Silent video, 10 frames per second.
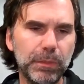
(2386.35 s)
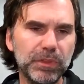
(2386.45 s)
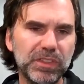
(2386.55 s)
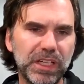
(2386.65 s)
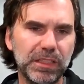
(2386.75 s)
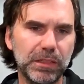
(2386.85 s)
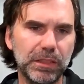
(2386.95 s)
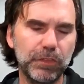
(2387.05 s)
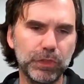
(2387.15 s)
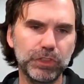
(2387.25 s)
able to kind of
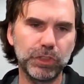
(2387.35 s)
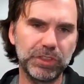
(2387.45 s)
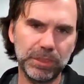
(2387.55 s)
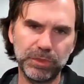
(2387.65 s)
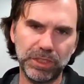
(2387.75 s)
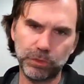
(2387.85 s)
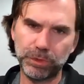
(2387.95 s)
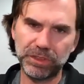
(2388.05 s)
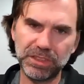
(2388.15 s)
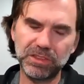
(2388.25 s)
leverage our team's
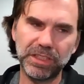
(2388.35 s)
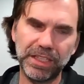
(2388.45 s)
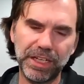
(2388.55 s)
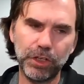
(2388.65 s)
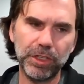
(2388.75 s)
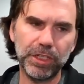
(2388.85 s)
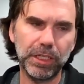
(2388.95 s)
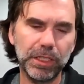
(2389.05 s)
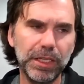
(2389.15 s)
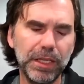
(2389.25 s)
expertise in that
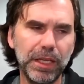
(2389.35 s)
area.